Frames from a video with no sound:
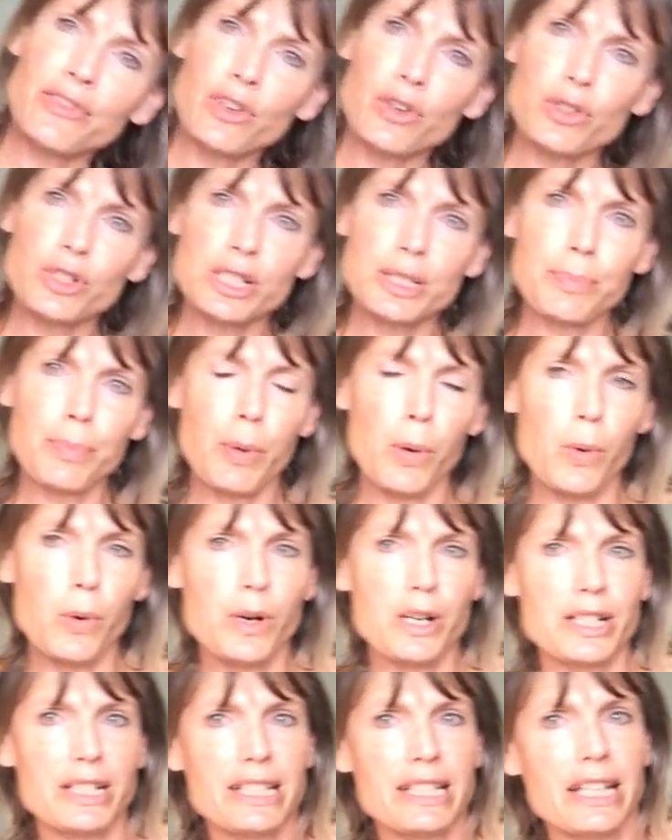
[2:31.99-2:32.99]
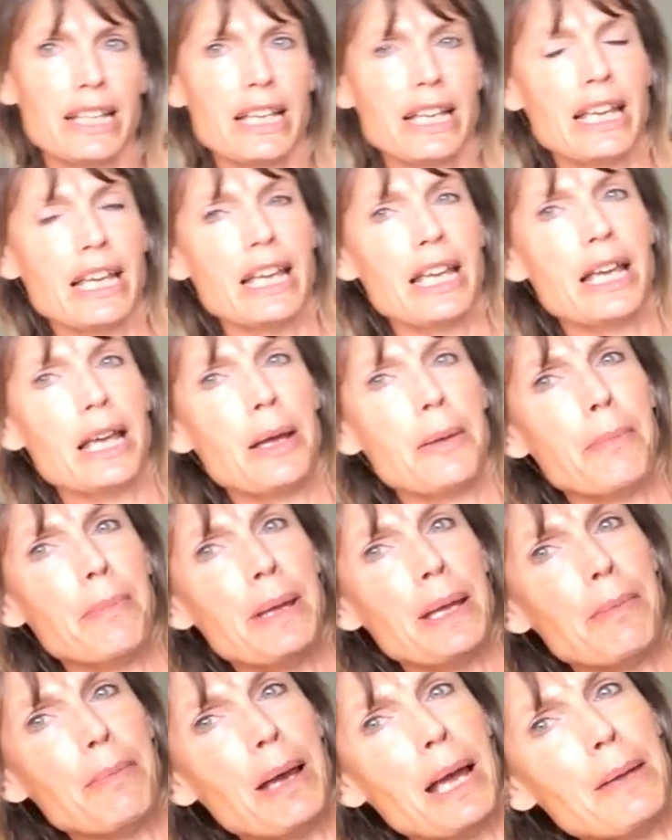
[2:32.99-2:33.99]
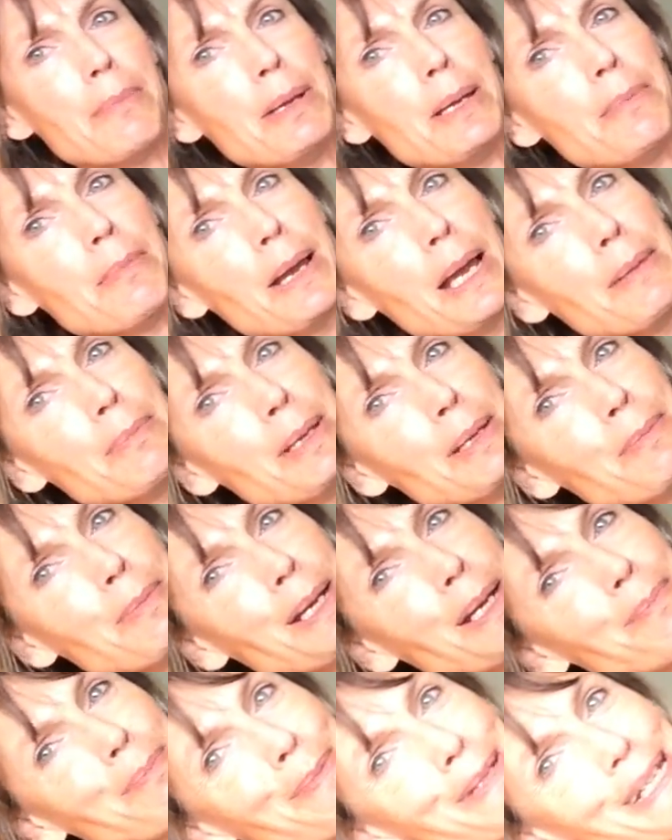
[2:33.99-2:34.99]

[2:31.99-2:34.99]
of course, pours bit by bit by bit by